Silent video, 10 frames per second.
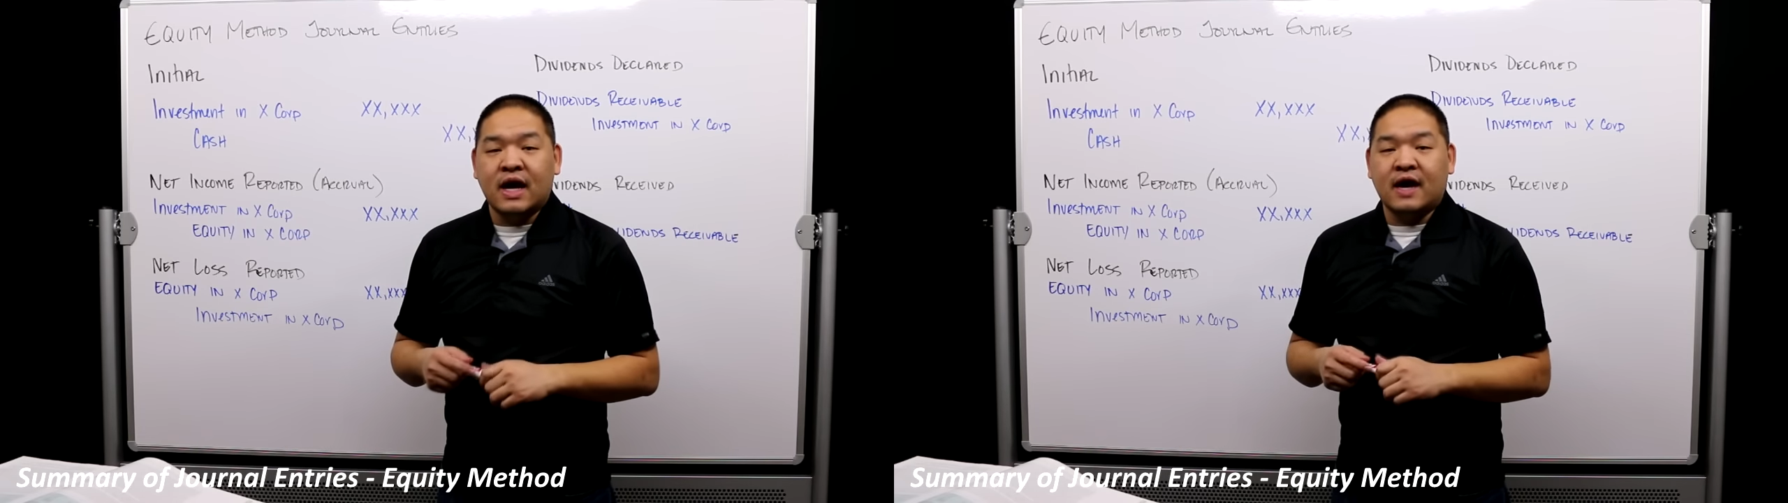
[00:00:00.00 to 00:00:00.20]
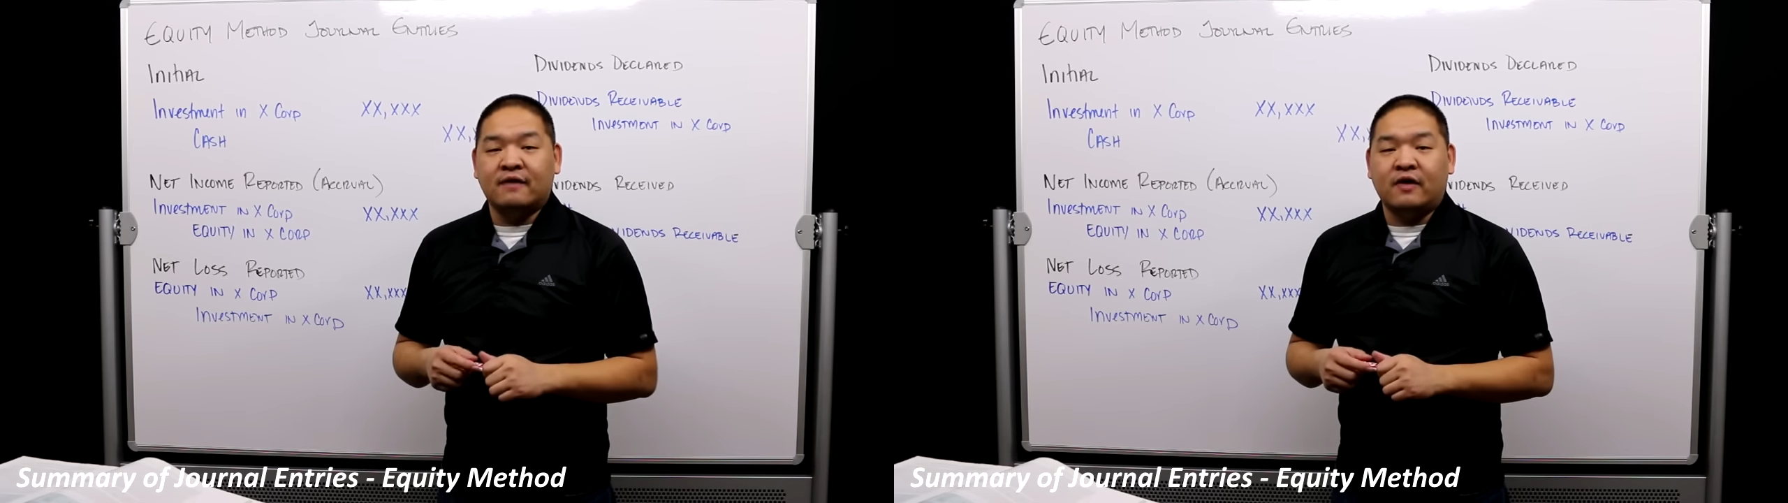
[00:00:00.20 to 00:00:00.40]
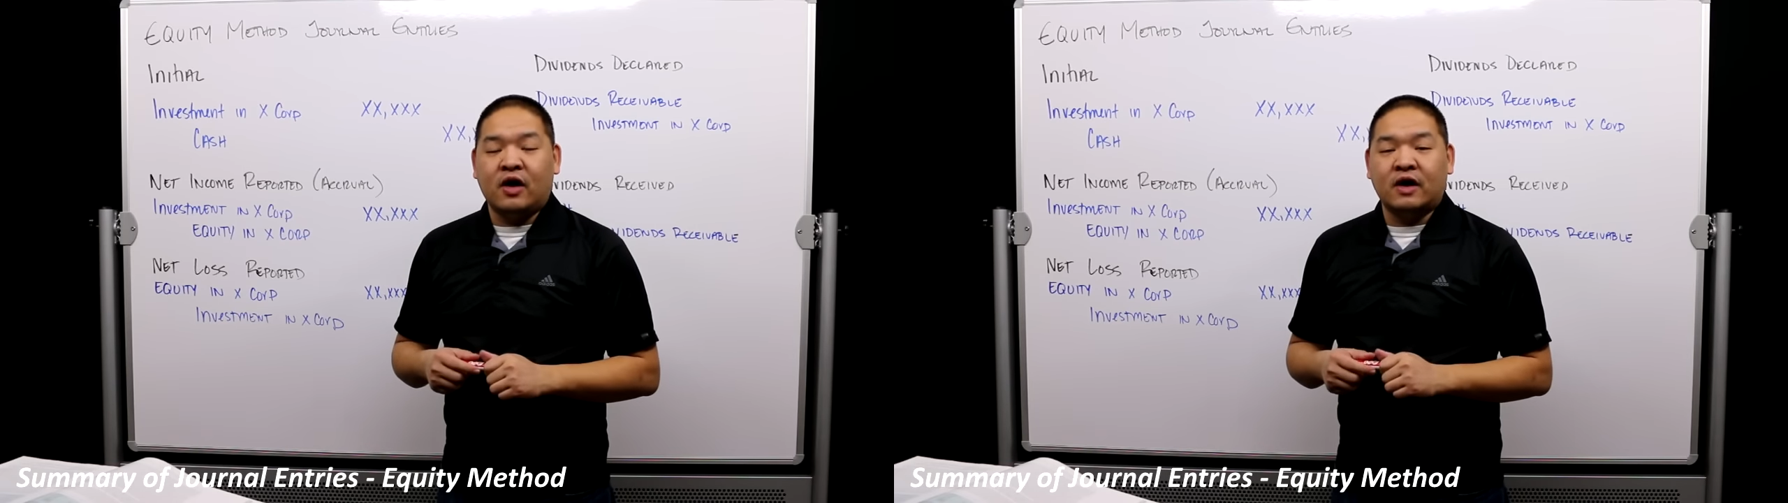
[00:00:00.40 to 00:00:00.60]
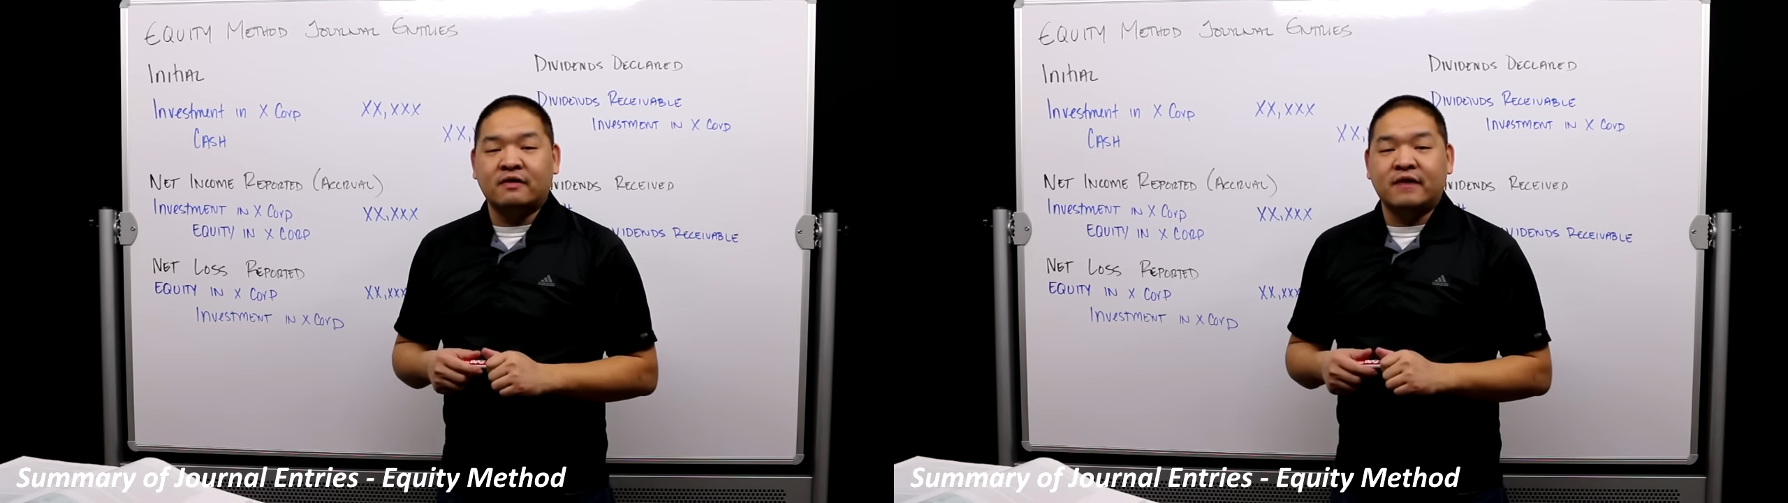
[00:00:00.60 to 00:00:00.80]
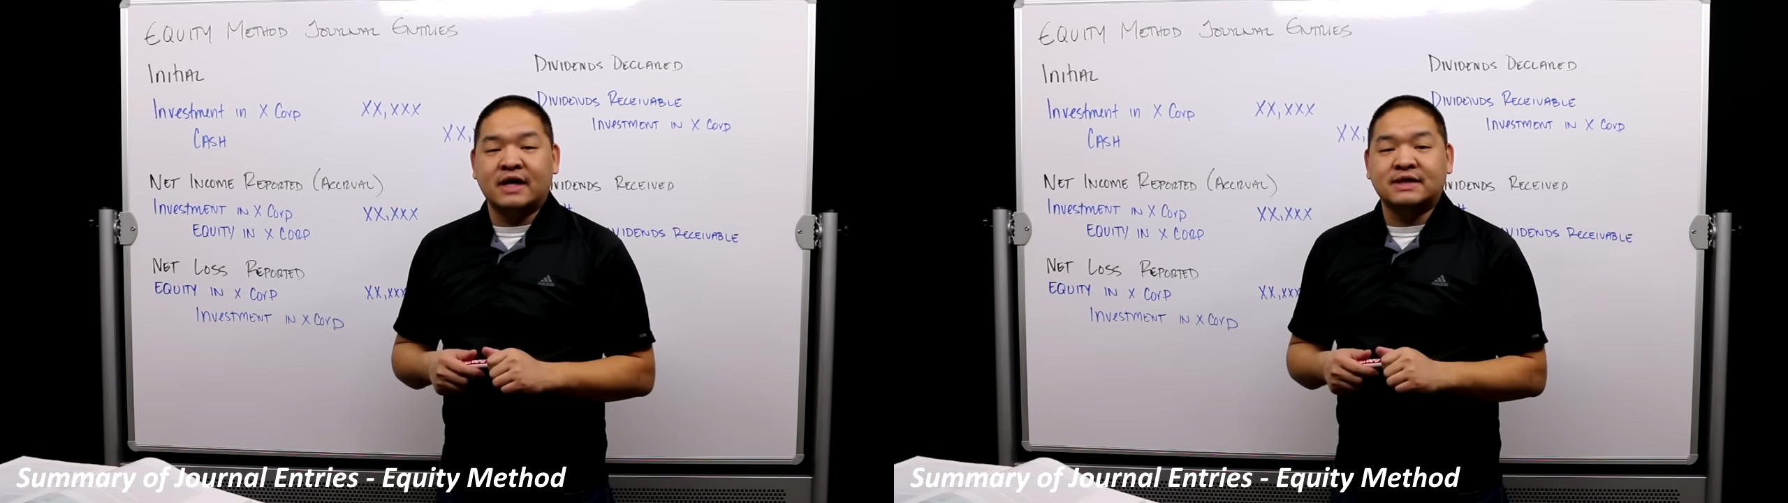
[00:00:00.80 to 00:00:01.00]
if our
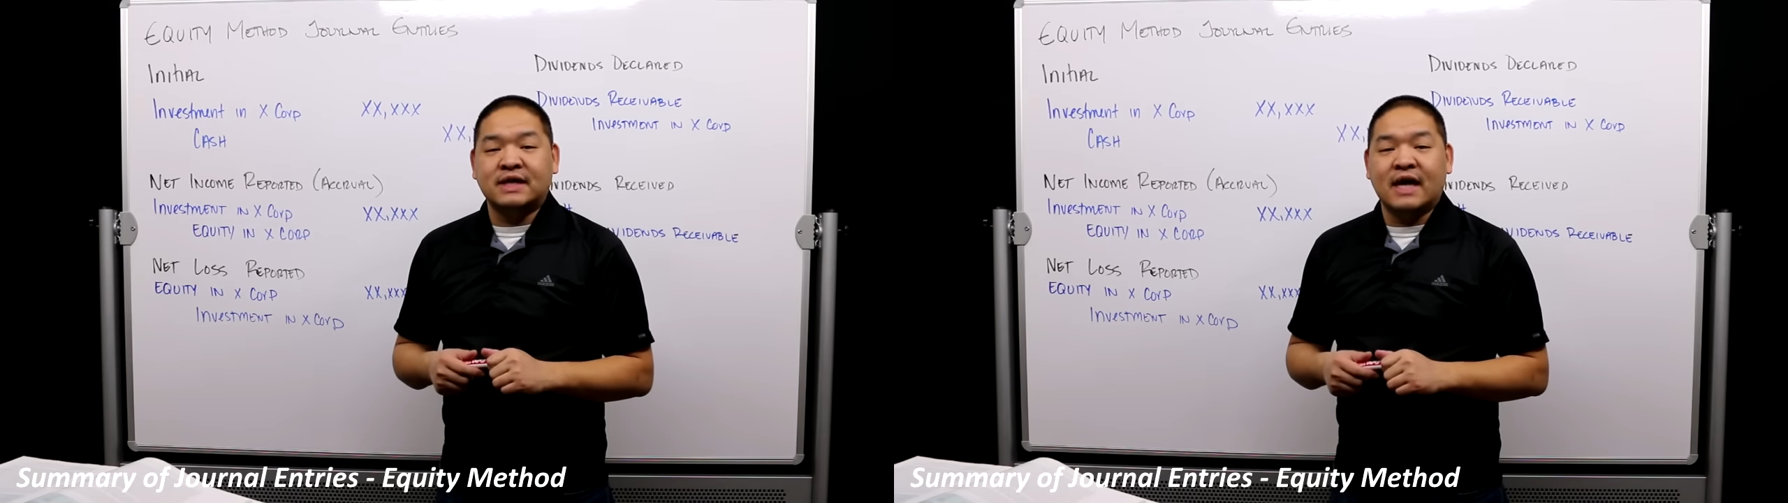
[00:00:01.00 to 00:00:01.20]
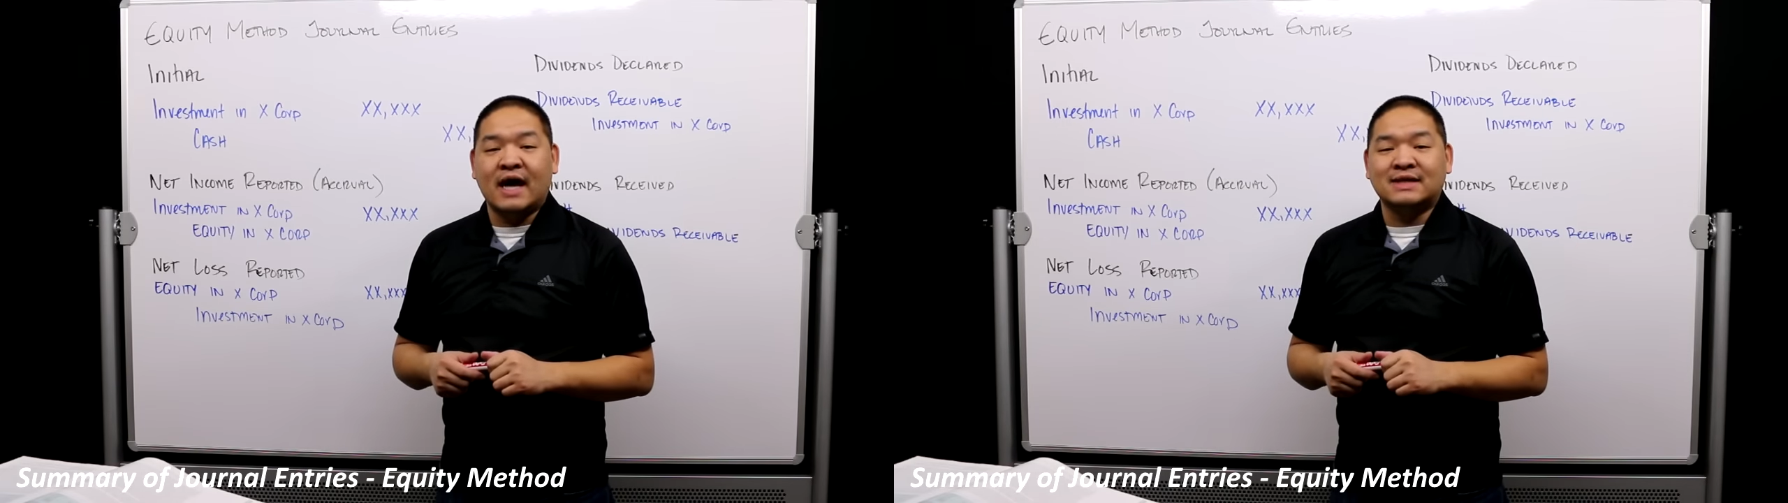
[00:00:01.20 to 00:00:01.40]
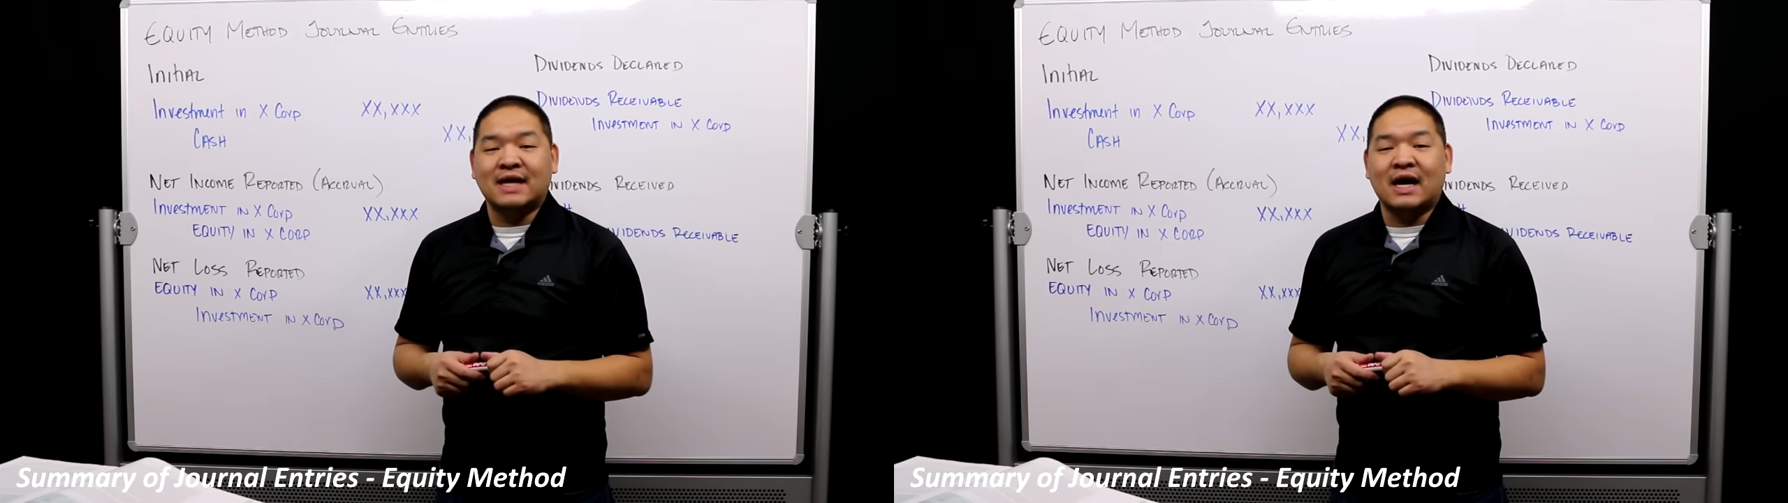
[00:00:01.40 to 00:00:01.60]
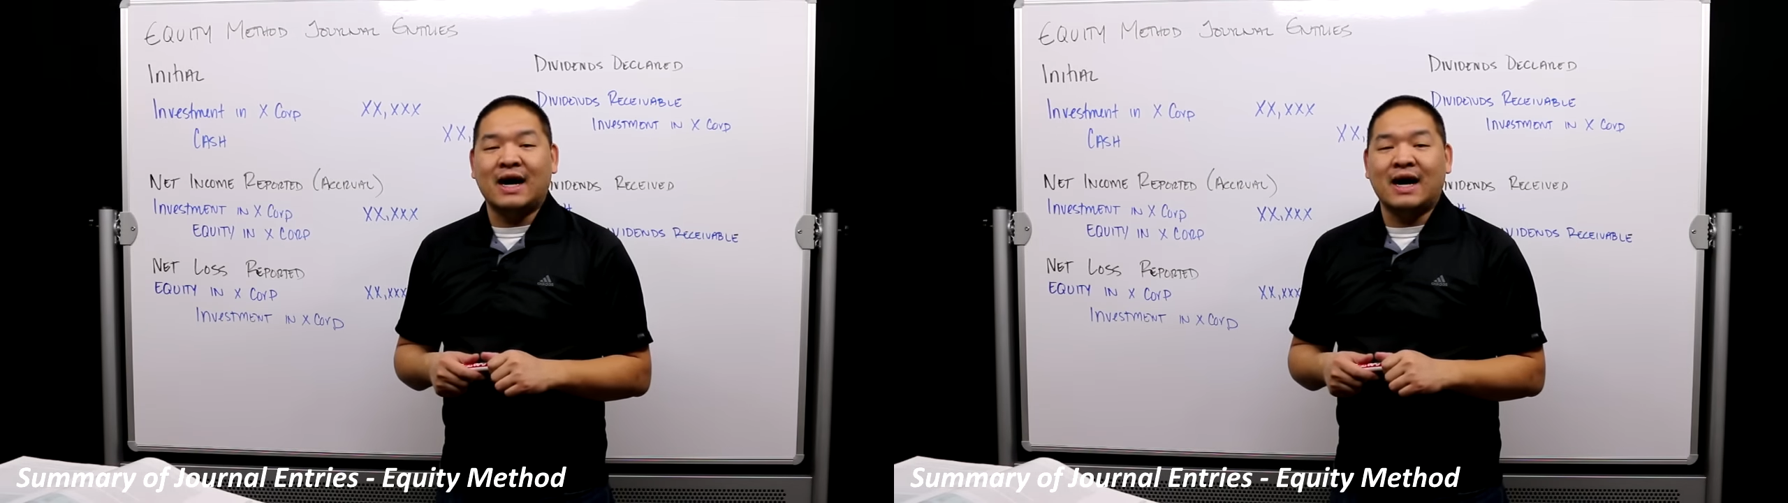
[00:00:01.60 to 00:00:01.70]
investee has a